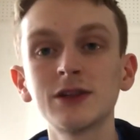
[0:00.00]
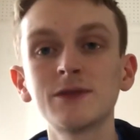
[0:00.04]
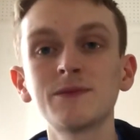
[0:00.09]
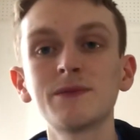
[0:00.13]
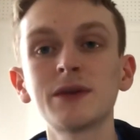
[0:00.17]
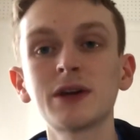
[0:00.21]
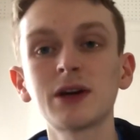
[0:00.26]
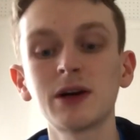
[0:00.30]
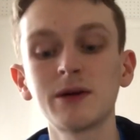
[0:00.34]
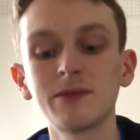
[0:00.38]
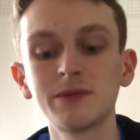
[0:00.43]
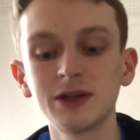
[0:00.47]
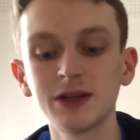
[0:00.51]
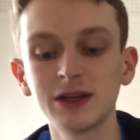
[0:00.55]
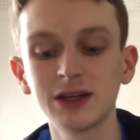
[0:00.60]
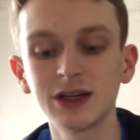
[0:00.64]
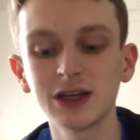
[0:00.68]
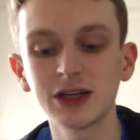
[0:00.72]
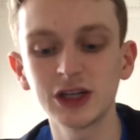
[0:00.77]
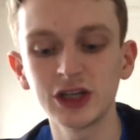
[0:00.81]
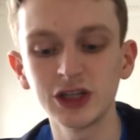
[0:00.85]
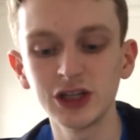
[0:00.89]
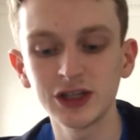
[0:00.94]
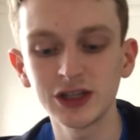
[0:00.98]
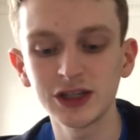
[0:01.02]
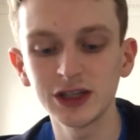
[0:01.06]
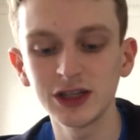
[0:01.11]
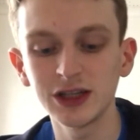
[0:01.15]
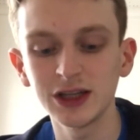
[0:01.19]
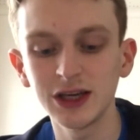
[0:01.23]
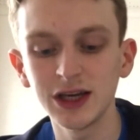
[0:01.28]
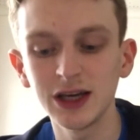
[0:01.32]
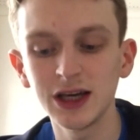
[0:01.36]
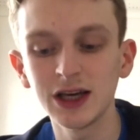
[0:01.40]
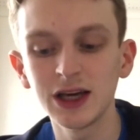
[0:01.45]
is becoming
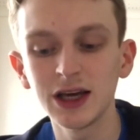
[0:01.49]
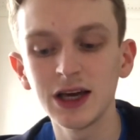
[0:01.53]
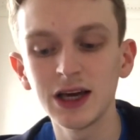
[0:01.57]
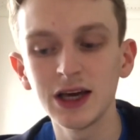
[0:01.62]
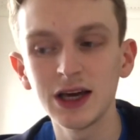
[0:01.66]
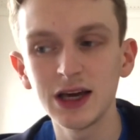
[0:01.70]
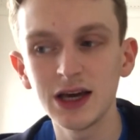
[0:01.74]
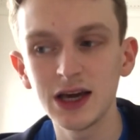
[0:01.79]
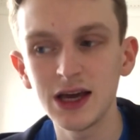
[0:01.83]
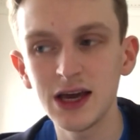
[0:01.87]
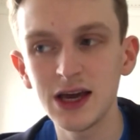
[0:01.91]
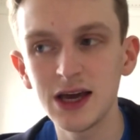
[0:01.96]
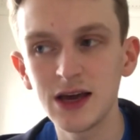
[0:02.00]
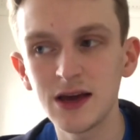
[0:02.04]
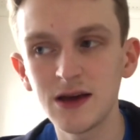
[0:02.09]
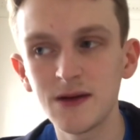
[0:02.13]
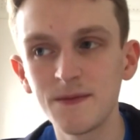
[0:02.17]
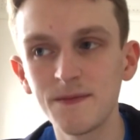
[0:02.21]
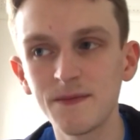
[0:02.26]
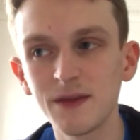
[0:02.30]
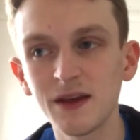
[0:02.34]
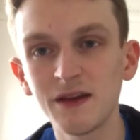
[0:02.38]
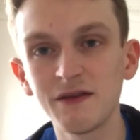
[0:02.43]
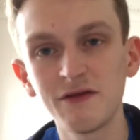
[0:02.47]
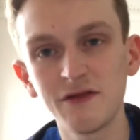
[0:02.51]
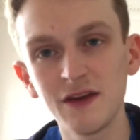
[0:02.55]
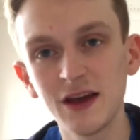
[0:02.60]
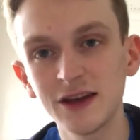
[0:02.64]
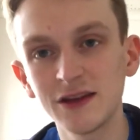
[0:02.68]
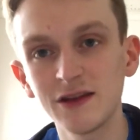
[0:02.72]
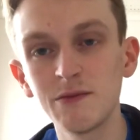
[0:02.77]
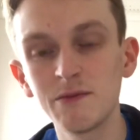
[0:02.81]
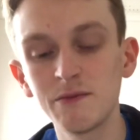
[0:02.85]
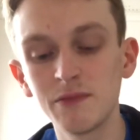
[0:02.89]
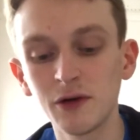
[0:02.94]
increasingly
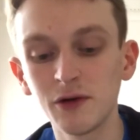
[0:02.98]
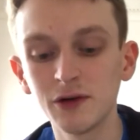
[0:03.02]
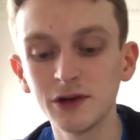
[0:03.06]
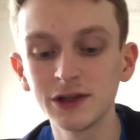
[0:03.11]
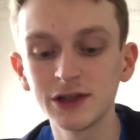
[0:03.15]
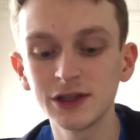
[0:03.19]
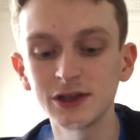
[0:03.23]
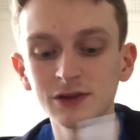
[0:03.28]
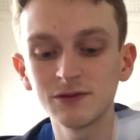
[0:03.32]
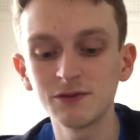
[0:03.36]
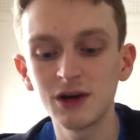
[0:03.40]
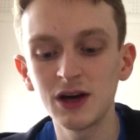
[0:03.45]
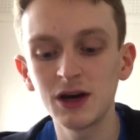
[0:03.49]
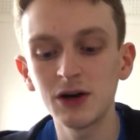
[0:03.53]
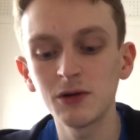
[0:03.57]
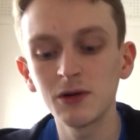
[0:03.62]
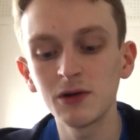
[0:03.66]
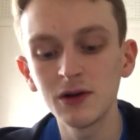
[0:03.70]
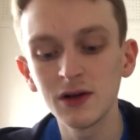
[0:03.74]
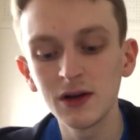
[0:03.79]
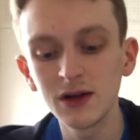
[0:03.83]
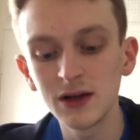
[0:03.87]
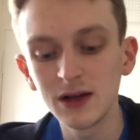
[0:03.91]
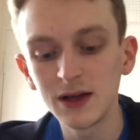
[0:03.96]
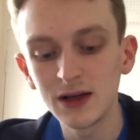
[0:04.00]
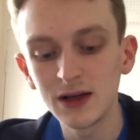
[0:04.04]
affecting boys as well.